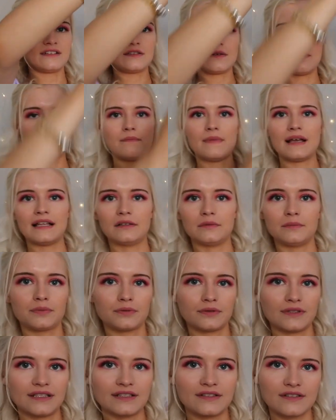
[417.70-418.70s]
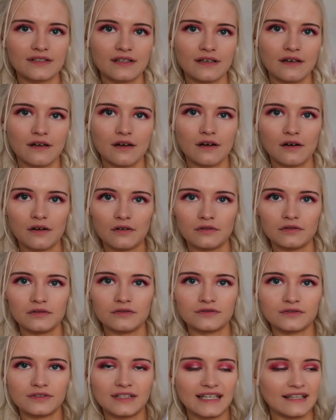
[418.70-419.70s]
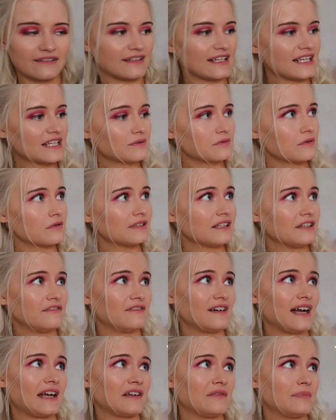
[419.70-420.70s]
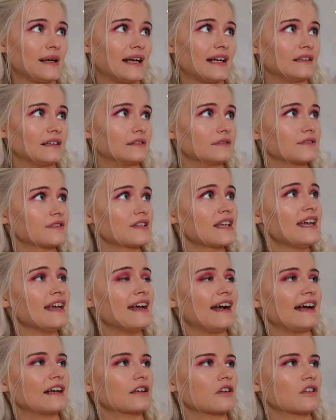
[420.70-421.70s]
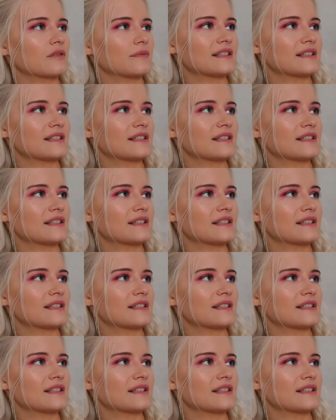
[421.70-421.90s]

this melon print all over it these were only five pounds i got